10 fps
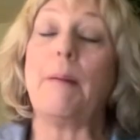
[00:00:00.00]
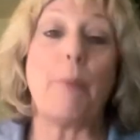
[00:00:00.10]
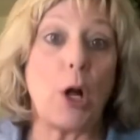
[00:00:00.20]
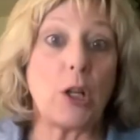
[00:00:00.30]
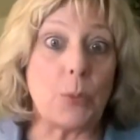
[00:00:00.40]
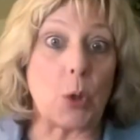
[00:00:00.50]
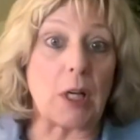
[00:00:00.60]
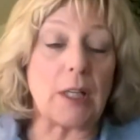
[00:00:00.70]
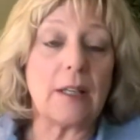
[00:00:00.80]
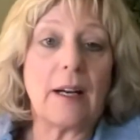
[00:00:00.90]
In
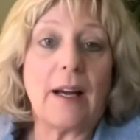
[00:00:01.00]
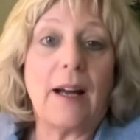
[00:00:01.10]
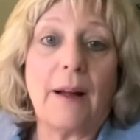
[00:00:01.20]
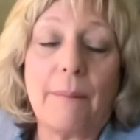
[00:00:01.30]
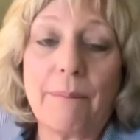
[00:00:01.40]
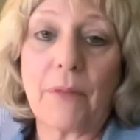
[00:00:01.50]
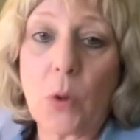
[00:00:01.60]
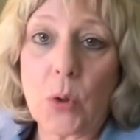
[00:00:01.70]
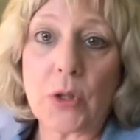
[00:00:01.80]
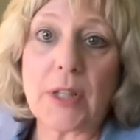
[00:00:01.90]
Baltimore, of
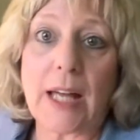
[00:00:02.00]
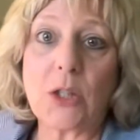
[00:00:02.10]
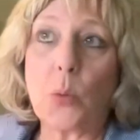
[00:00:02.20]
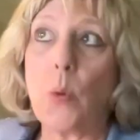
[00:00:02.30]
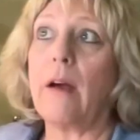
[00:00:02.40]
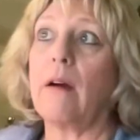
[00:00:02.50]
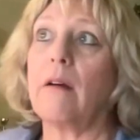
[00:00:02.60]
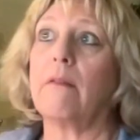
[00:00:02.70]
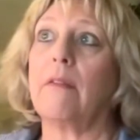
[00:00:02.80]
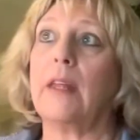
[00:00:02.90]
course, that's
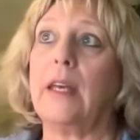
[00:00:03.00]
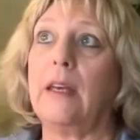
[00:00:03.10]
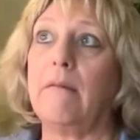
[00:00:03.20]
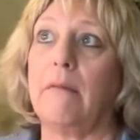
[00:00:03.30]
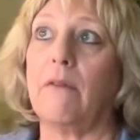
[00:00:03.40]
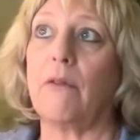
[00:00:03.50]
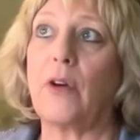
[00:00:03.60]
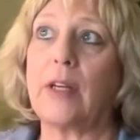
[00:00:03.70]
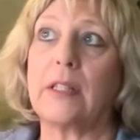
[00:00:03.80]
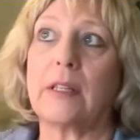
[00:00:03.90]
where the
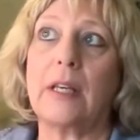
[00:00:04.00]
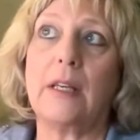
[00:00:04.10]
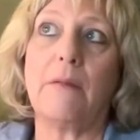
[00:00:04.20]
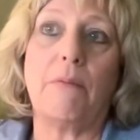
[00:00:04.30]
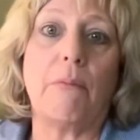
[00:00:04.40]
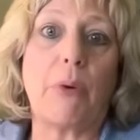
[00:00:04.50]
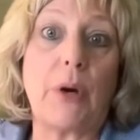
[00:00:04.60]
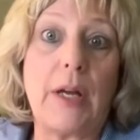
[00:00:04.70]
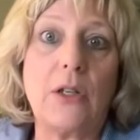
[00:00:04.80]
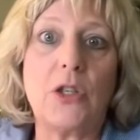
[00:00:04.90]
Francis Key
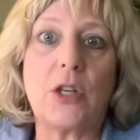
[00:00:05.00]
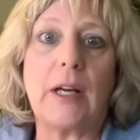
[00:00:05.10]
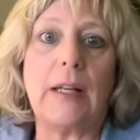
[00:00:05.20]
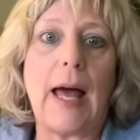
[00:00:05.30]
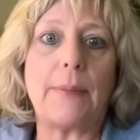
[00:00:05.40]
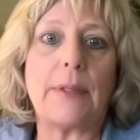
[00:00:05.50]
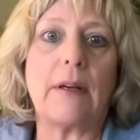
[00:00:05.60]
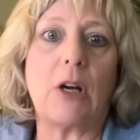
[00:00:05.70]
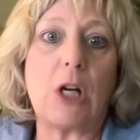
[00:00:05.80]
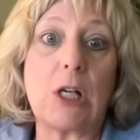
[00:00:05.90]
Bridge collapse
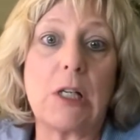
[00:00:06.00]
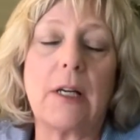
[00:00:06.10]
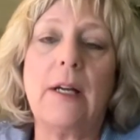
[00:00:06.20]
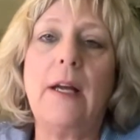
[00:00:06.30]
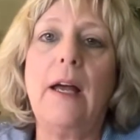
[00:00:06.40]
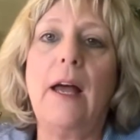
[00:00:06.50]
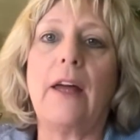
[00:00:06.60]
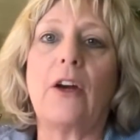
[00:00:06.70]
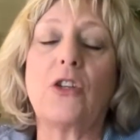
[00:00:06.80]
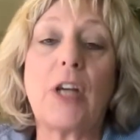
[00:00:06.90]
occurred.
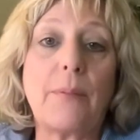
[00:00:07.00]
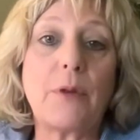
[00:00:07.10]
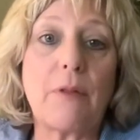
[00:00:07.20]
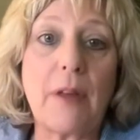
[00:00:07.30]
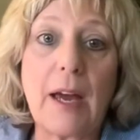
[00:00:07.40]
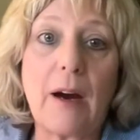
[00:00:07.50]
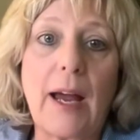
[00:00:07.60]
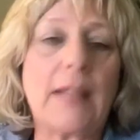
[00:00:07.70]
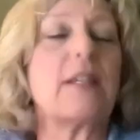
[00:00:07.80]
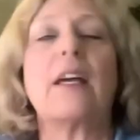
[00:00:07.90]
And our chapter there
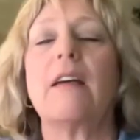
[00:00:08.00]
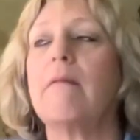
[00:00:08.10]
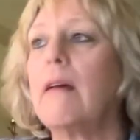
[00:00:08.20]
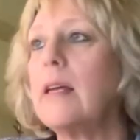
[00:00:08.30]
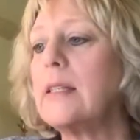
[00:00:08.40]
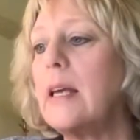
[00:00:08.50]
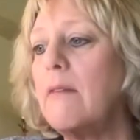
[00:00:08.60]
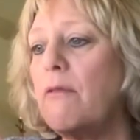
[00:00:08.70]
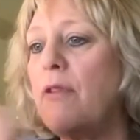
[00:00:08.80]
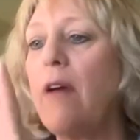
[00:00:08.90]
has a
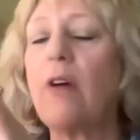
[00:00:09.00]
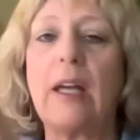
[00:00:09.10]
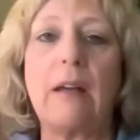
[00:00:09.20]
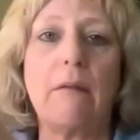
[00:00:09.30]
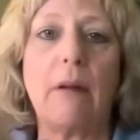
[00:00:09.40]
very